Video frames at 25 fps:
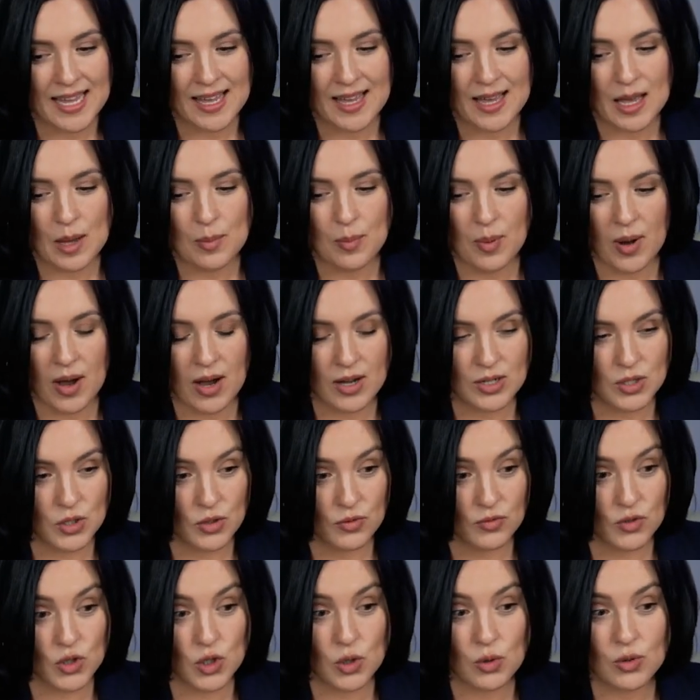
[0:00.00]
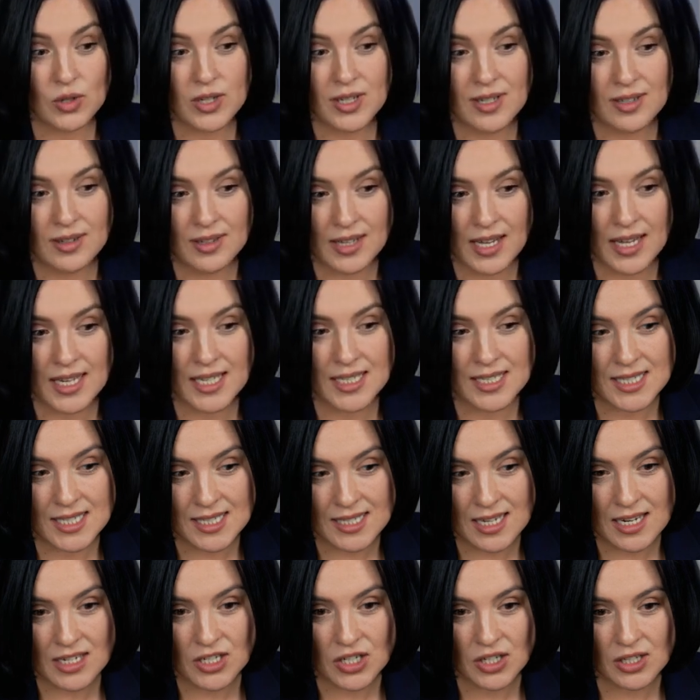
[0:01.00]
a part of joining the
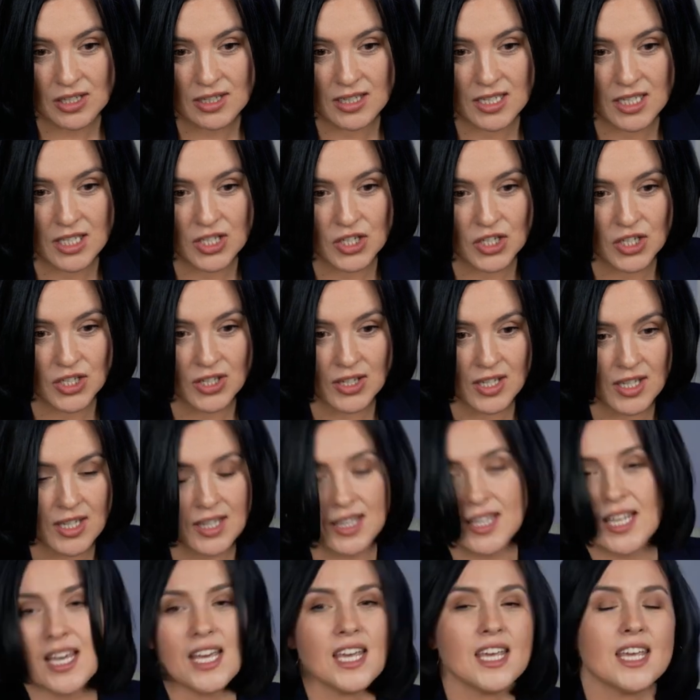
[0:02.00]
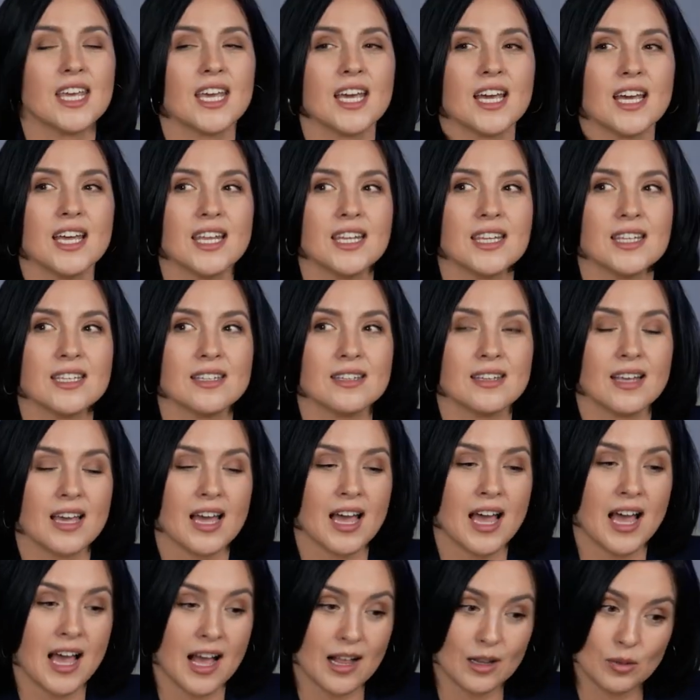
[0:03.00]
International Legion, they can
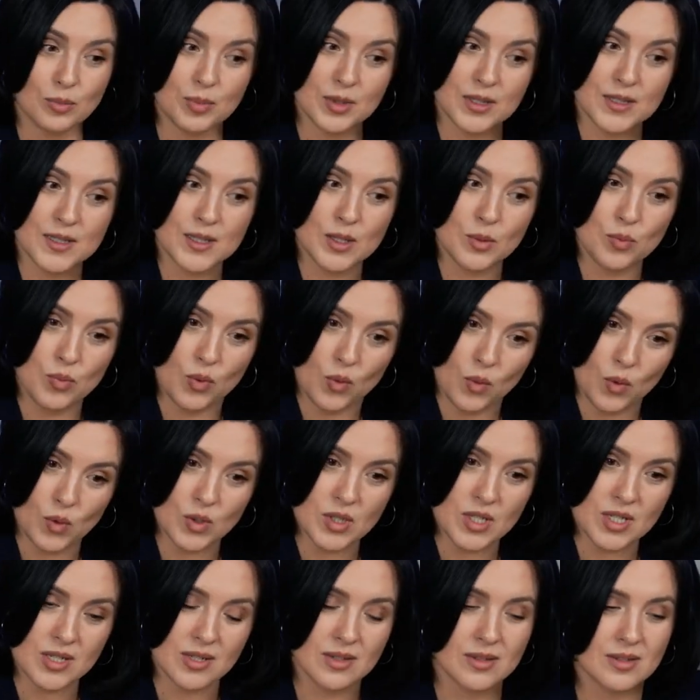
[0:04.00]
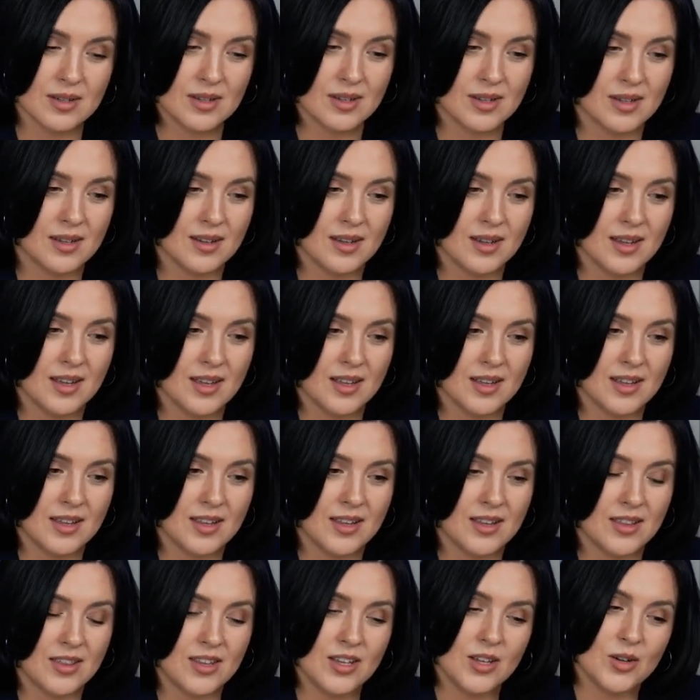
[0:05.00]
help and support
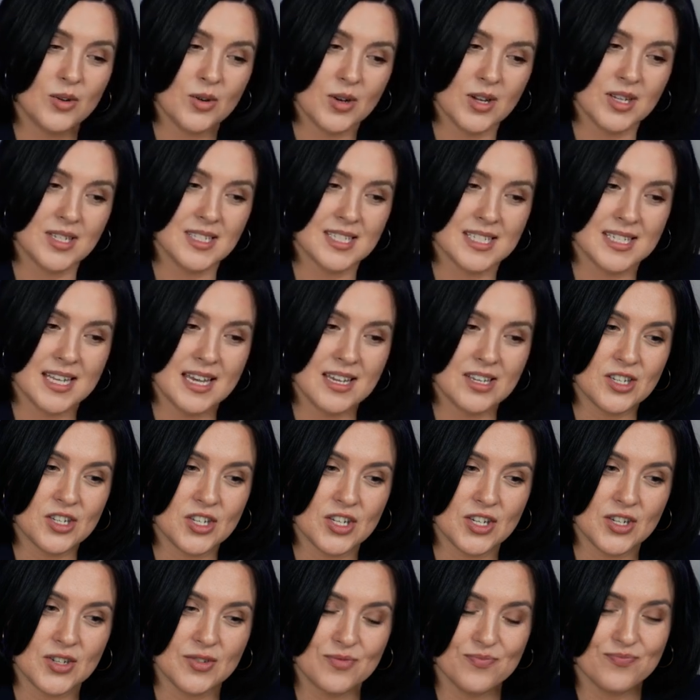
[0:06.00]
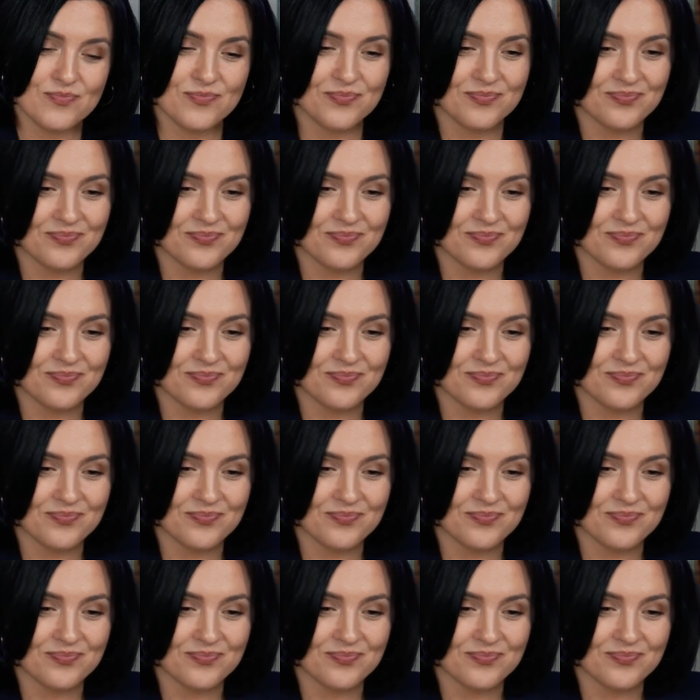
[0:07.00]
the organization?